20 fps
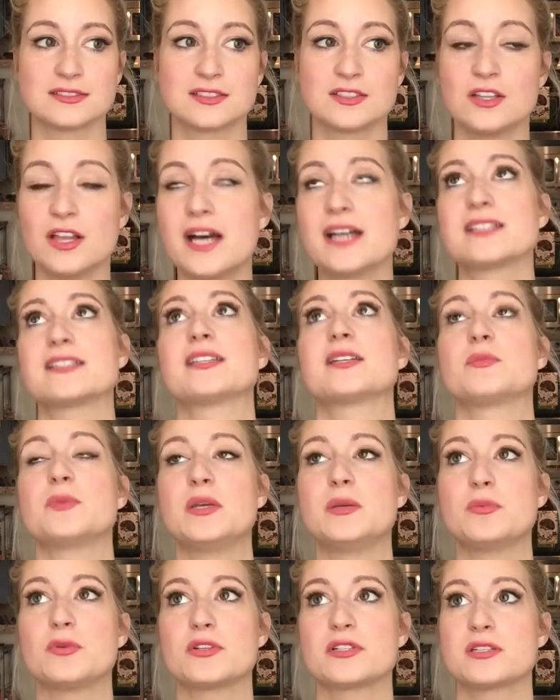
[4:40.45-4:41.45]
classic
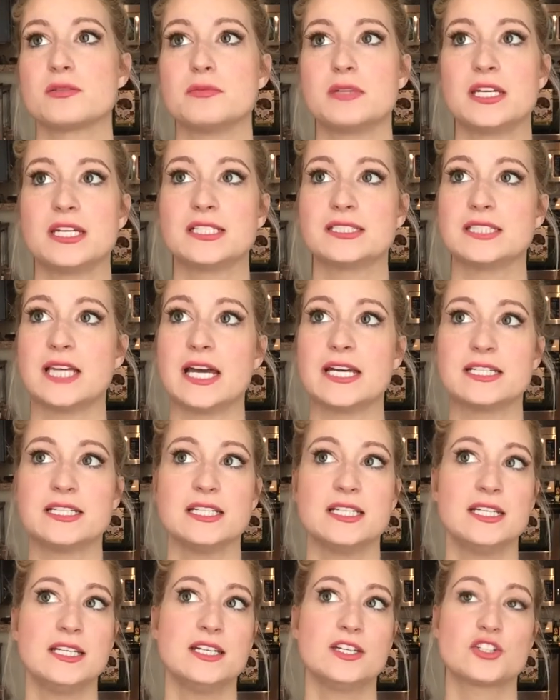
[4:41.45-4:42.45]
people to me, like
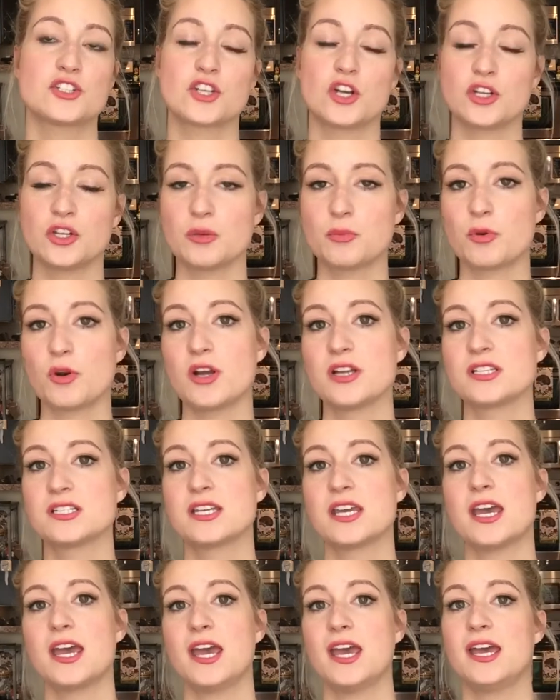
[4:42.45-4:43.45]
Charlotte
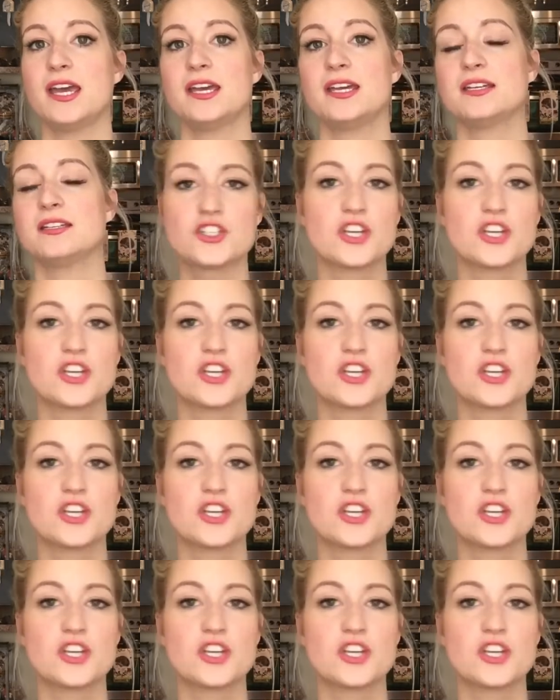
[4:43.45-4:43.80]
Bronte,